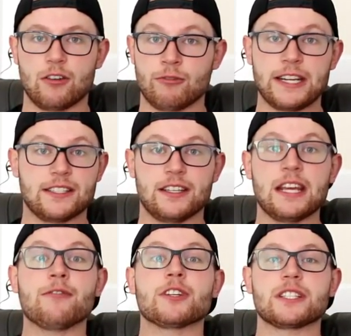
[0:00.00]
redid
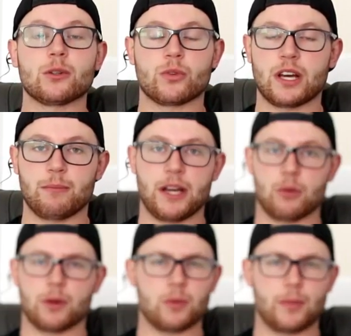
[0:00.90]
every single thumbnail
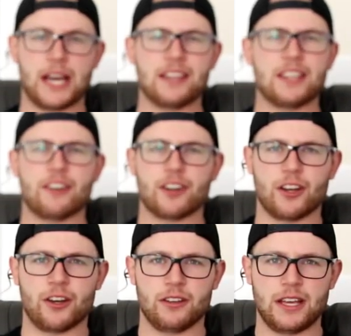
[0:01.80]
probably about a year
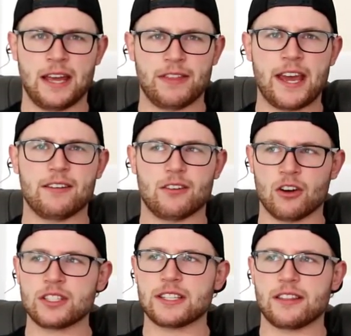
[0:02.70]
ago. And that,
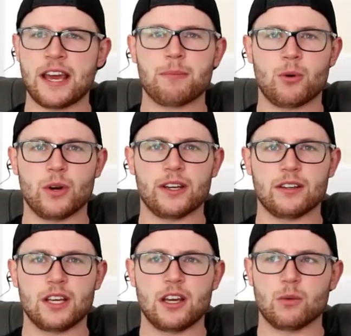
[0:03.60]
honestly, that point
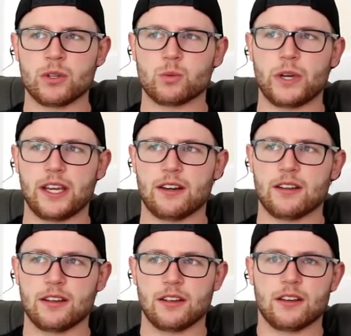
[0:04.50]
was
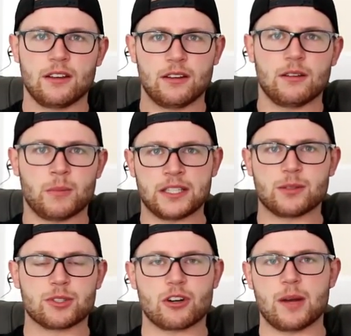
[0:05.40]
when my
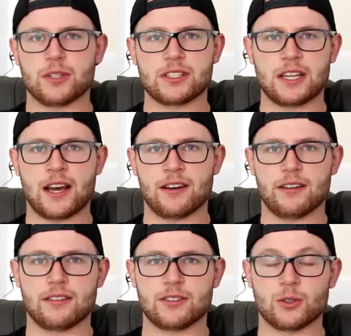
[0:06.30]
subscribers
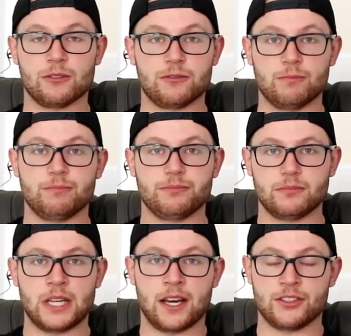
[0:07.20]
started sort of
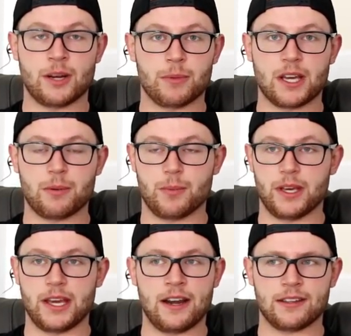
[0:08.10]
uh, jumping up a
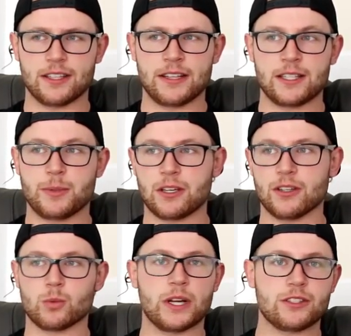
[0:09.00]
bit, and I think that's
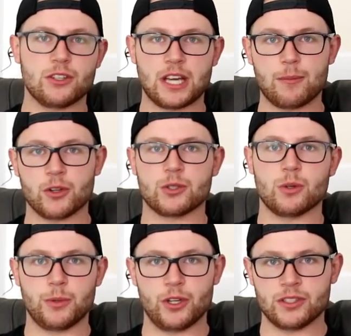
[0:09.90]
because once you come onto
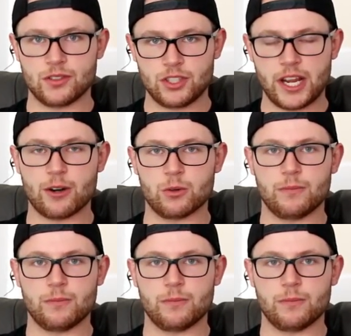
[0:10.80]
a person's channel